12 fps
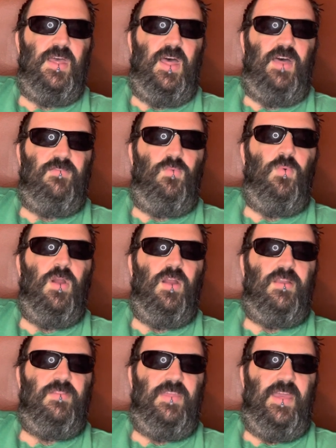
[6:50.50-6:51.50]
of
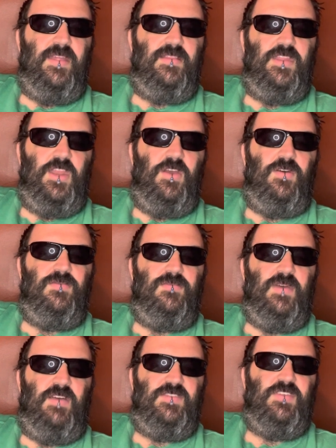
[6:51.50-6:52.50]
work that, you know,
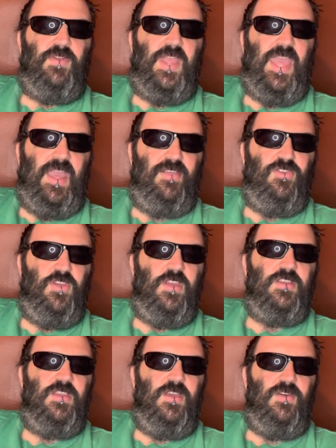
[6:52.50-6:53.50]
of different kicks she
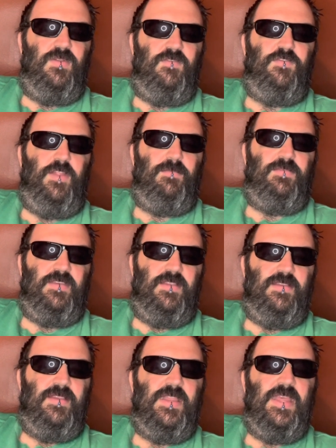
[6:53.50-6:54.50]
can do and flips
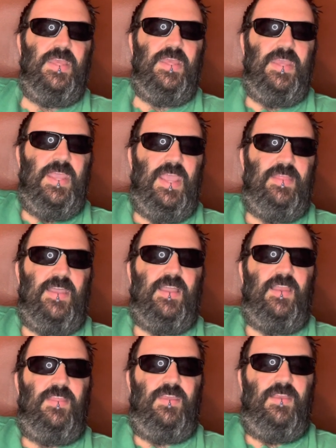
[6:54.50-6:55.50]
and that
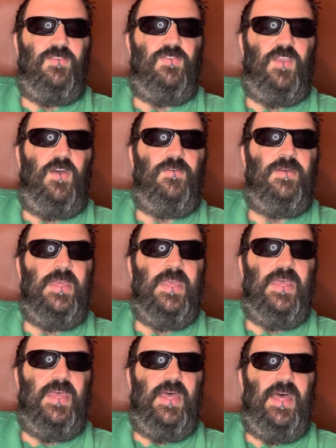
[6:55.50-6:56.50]
kind of thing. So
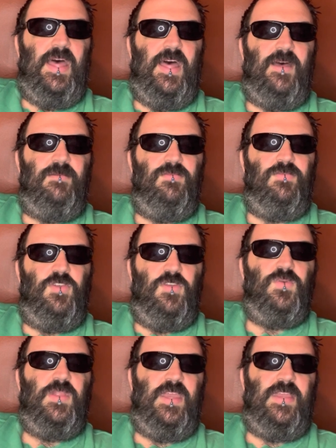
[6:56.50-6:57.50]
she's
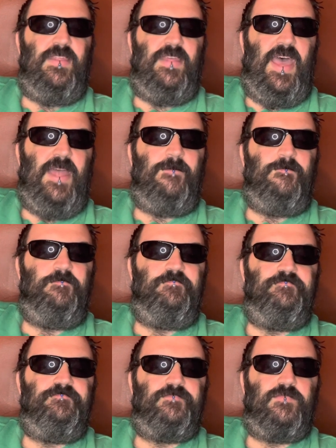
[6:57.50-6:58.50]
really into that.
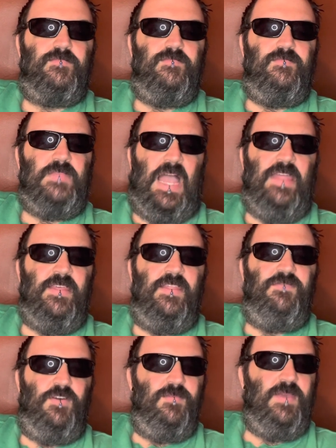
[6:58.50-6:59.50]
And then the
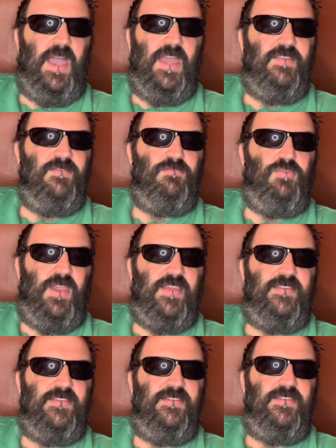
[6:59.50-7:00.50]
film kind of
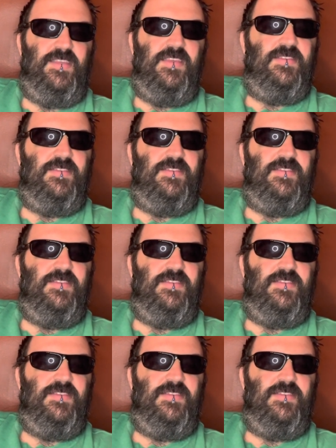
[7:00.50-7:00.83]
embraces this